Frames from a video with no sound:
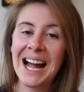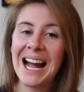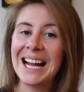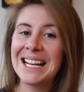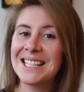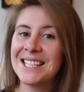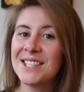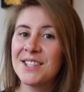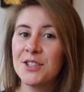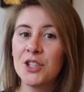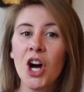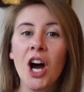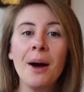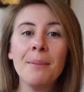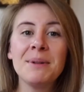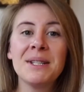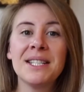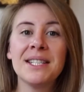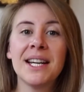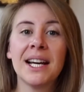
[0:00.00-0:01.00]
I
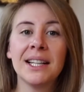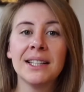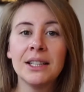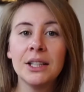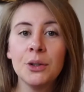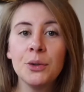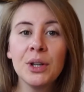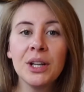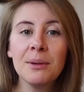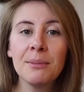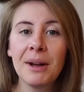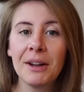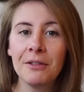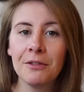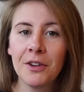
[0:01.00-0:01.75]
stopped diluting my